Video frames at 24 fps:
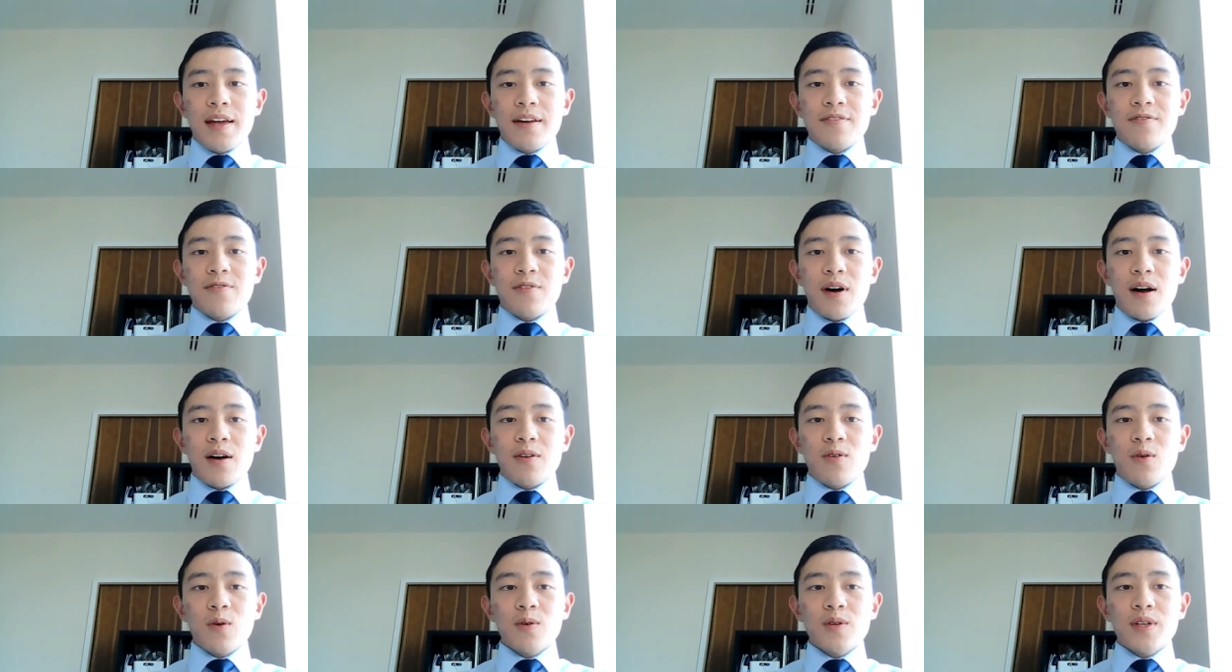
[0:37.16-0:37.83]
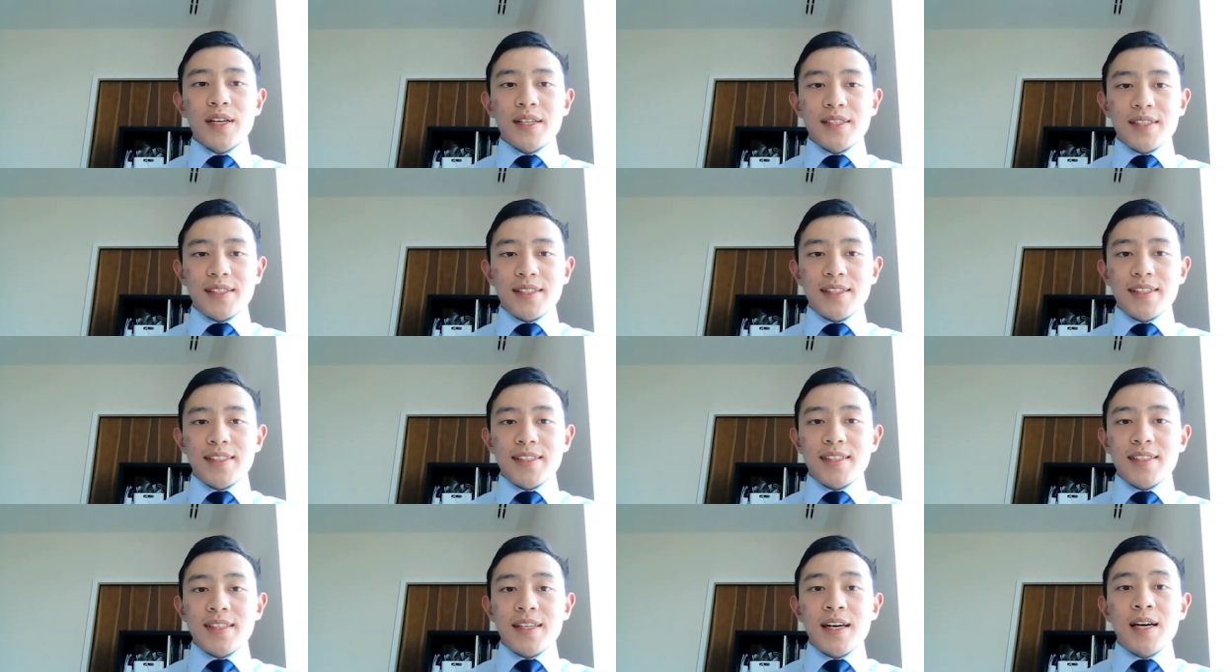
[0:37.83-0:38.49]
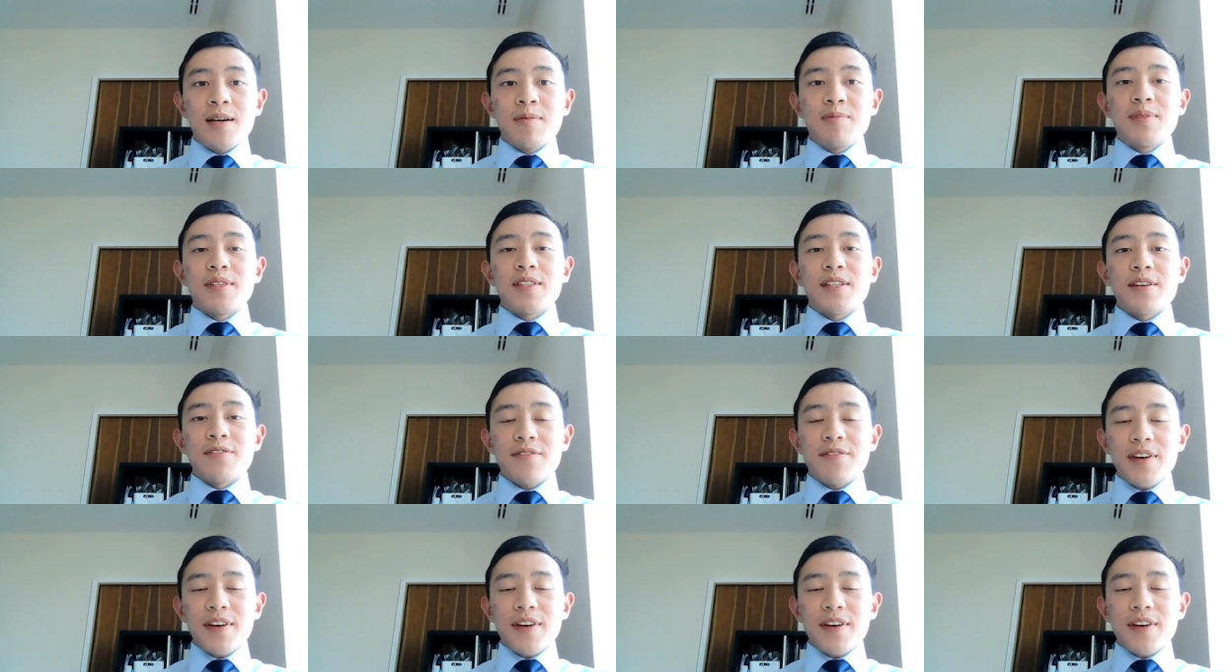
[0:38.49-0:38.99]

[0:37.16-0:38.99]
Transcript: And for our audiences, Mr.